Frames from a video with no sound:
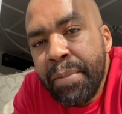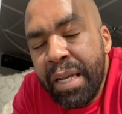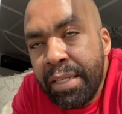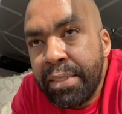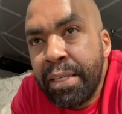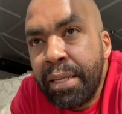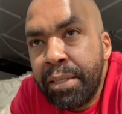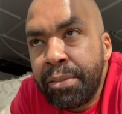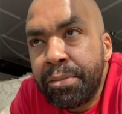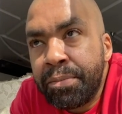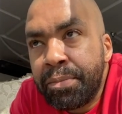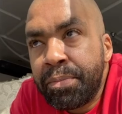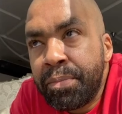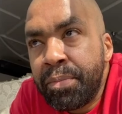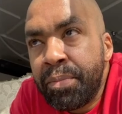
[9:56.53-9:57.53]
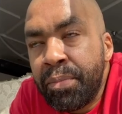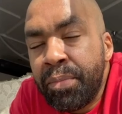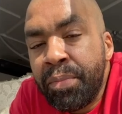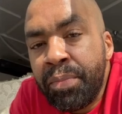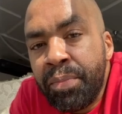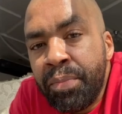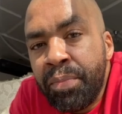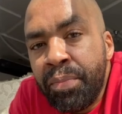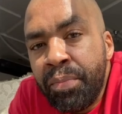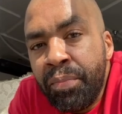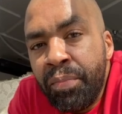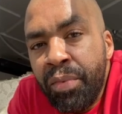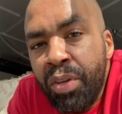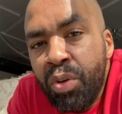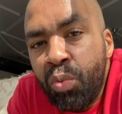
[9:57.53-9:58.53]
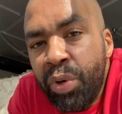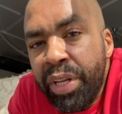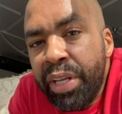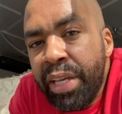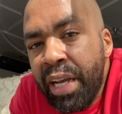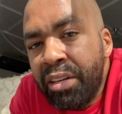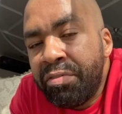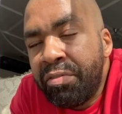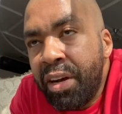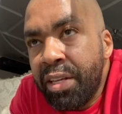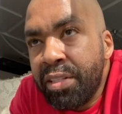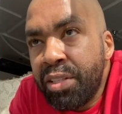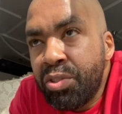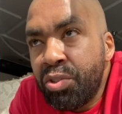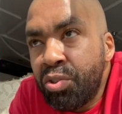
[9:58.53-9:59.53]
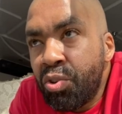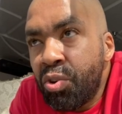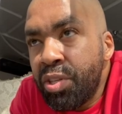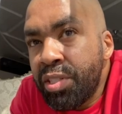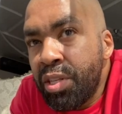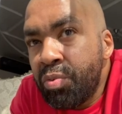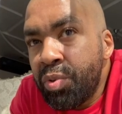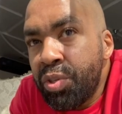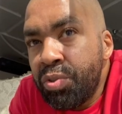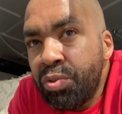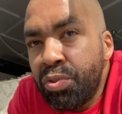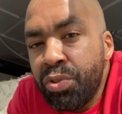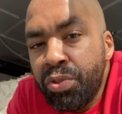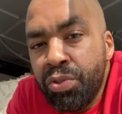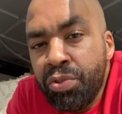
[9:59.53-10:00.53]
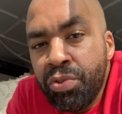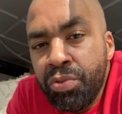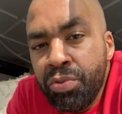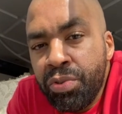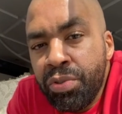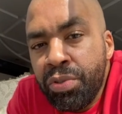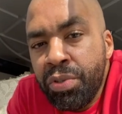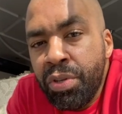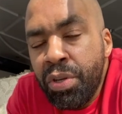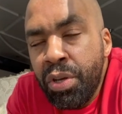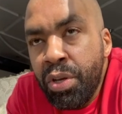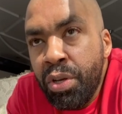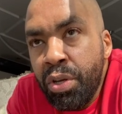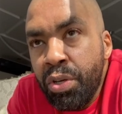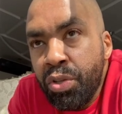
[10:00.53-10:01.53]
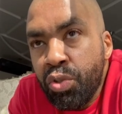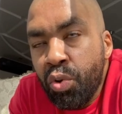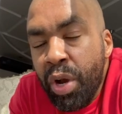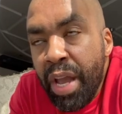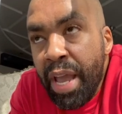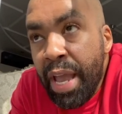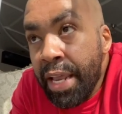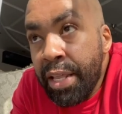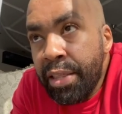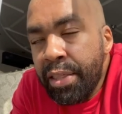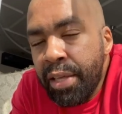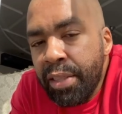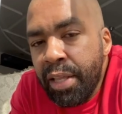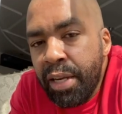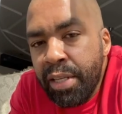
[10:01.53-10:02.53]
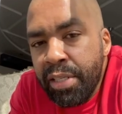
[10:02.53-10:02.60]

I said it. We react faster to noise than we do to the truth. So anything that